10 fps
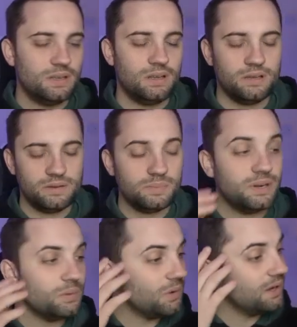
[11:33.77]
Oh, and he's
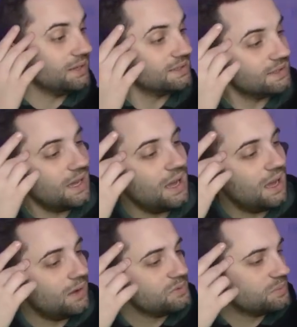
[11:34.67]
put it wide.
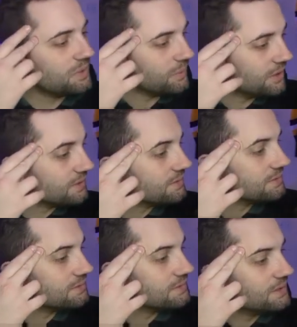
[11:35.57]
Oh, he's put it wide.
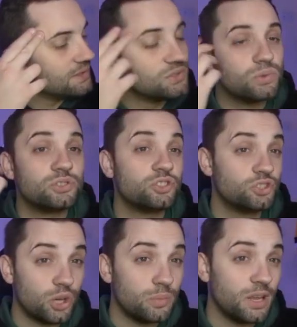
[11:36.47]
He scored
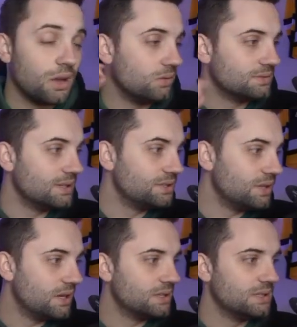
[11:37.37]
so many goals this
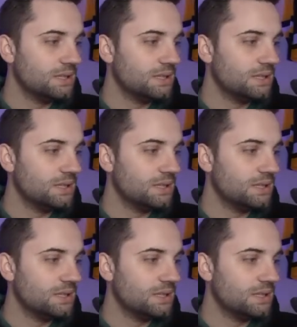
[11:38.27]
year.